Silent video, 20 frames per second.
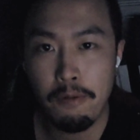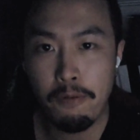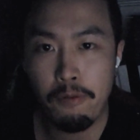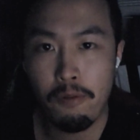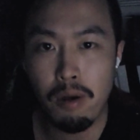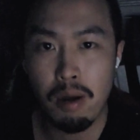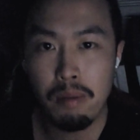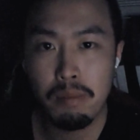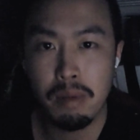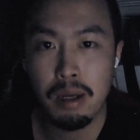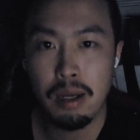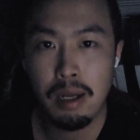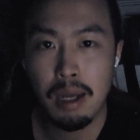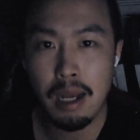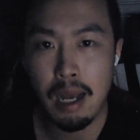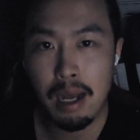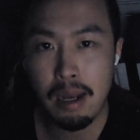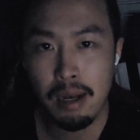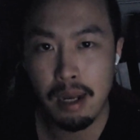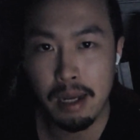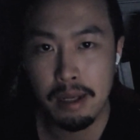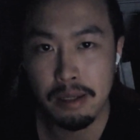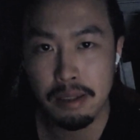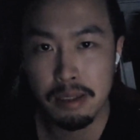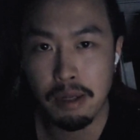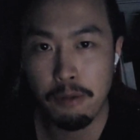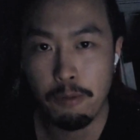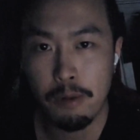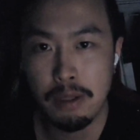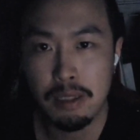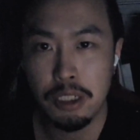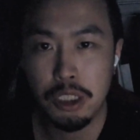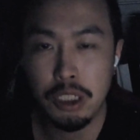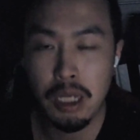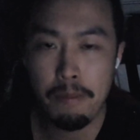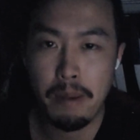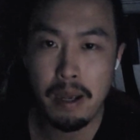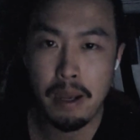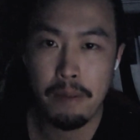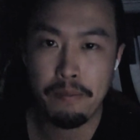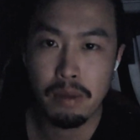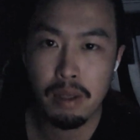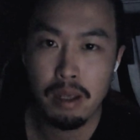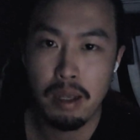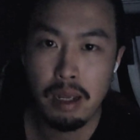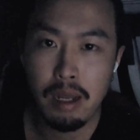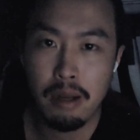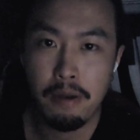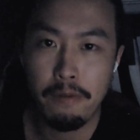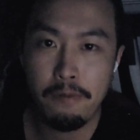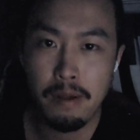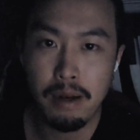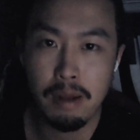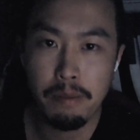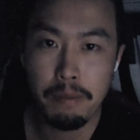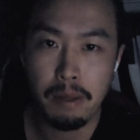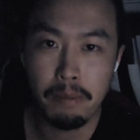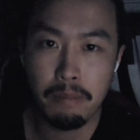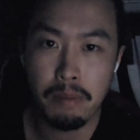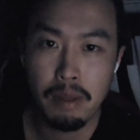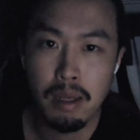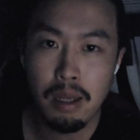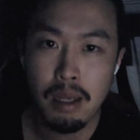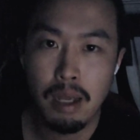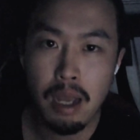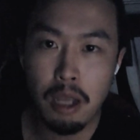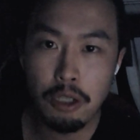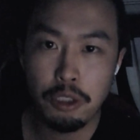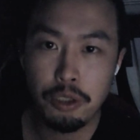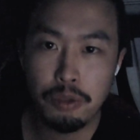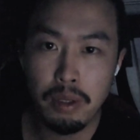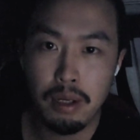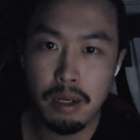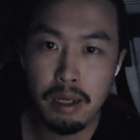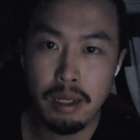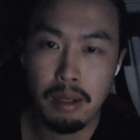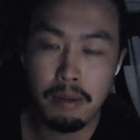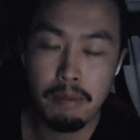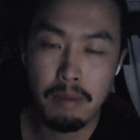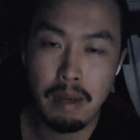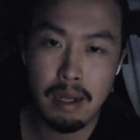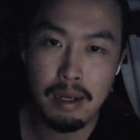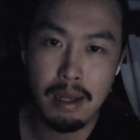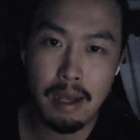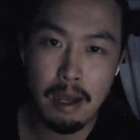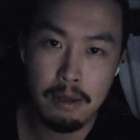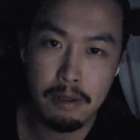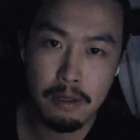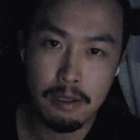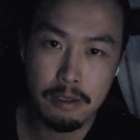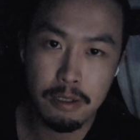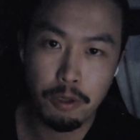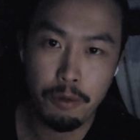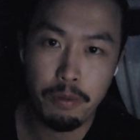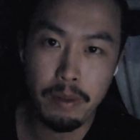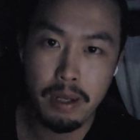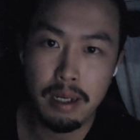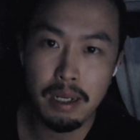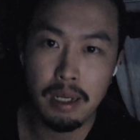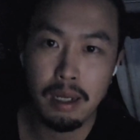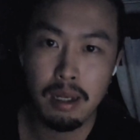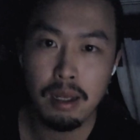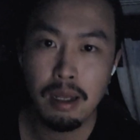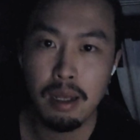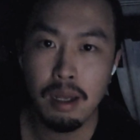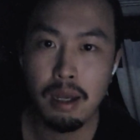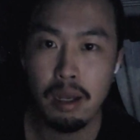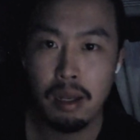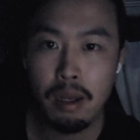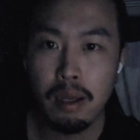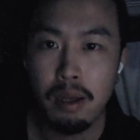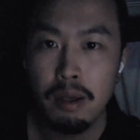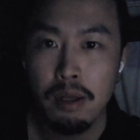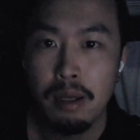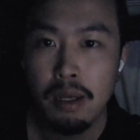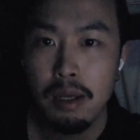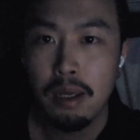formed allies with Japan and Philippines, Australia, and others, creating a